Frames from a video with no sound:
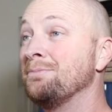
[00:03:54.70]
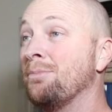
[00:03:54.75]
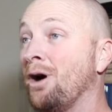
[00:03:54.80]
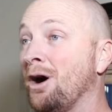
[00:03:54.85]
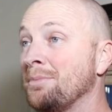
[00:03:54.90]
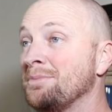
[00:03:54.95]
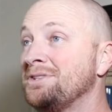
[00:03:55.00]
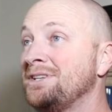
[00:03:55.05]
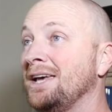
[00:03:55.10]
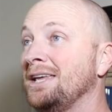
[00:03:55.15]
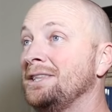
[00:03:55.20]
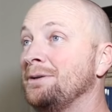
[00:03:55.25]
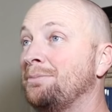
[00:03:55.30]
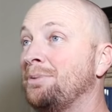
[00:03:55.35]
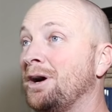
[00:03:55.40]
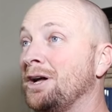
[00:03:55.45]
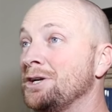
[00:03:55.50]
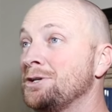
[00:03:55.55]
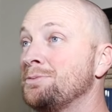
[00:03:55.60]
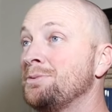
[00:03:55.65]
Mom said the
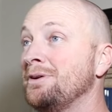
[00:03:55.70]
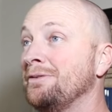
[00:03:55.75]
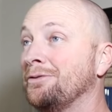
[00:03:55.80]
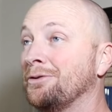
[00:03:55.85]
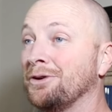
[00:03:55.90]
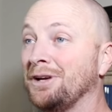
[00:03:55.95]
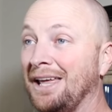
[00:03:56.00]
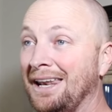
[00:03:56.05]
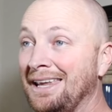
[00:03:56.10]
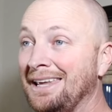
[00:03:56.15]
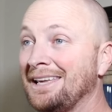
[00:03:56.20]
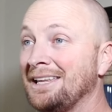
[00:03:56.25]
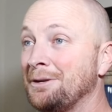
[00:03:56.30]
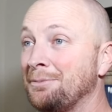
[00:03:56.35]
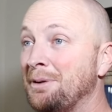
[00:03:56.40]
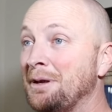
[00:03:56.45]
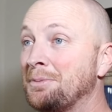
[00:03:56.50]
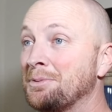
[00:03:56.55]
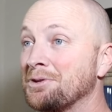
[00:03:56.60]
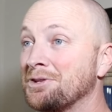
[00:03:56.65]
punishment for getting into
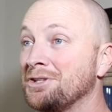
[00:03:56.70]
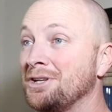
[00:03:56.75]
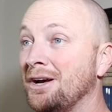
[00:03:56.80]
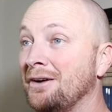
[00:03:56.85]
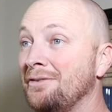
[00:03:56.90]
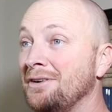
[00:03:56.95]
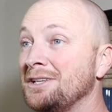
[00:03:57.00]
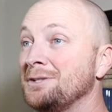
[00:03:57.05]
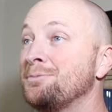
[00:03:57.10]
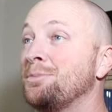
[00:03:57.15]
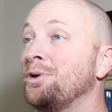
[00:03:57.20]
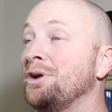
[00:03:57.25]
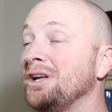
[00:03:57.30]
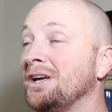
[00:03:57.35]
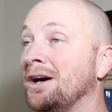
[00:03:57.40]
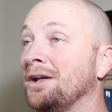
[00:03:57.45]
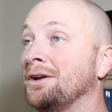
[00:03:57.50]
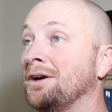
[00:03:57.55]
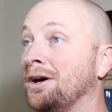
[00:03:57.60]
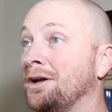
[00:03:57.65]
people's stuff is putting
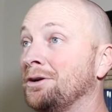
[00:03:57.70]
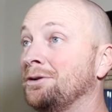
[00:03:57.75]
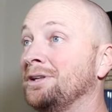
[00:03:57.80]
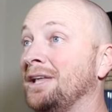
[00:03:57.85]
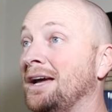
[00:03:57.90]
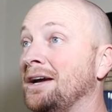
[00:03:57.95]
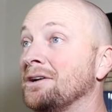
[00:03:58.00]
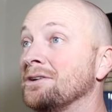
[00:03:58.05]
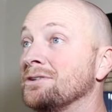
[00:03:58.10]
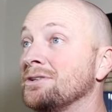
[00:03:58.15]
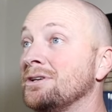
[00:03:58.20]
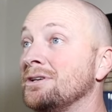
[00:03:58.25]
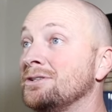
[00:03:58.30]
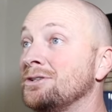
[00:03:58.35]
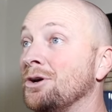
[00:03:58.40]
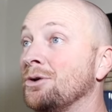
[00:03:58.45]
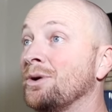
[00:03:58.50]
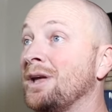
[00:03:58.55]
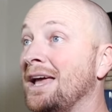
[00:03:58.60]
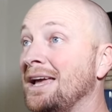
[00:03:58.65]
on 100 layers.
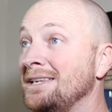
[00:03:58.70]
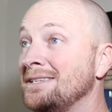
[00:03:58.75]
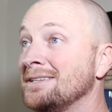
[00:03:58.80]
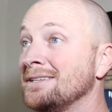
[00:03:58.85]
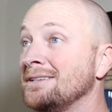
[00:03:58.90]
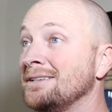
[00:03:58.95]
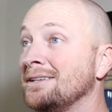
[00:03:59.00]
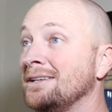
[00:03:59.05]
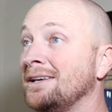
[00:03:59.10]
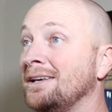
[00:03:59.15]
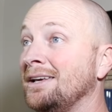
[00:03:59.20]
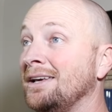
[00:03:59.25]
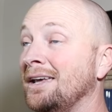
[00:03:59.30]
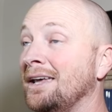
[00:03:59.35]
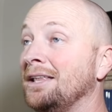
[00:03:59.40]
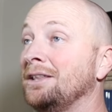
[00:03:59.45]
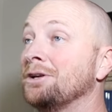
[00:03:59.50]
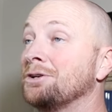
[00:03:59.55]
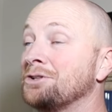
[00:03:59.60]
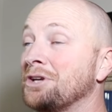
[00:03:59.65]
So, Kaysen,
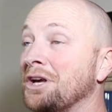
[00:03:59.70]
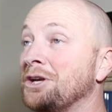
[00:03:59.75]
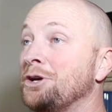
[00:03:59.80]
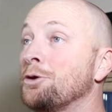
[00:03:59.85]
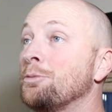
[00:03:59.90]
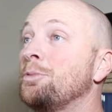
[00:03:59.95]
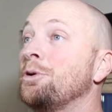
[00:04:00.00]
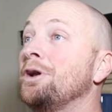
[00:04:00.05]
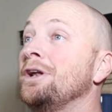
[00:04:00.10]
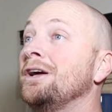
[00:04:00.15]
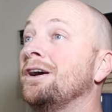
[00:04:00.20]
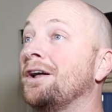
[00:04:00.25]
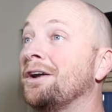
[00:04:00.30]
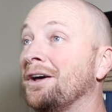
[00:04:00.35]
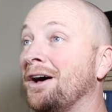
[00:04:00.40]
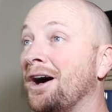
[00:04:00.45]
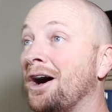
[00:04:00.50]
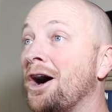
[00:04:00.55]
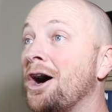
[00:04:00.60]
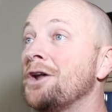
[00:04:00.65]
it looks like you're putting on
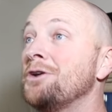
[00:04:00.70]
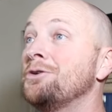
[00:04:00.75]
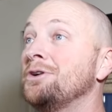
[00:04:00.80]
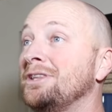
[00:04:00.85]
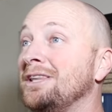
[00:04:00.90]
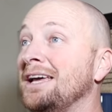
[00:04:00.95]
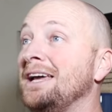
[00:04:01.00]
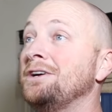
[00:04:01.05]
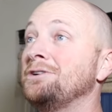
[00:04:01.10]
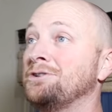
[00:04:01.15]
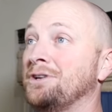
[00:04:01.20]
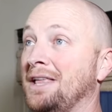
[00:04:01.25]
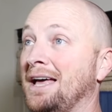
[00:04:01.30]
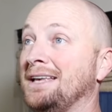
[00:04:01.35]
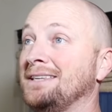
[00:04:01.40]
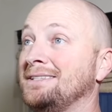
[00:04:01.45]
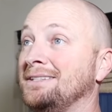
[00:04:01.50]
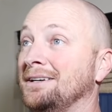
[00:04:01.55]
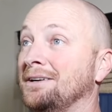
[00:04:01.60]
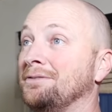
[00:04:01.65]
100 layers of
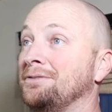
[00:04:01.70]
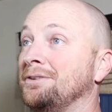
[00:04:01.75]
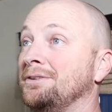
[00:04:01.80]
that stuff.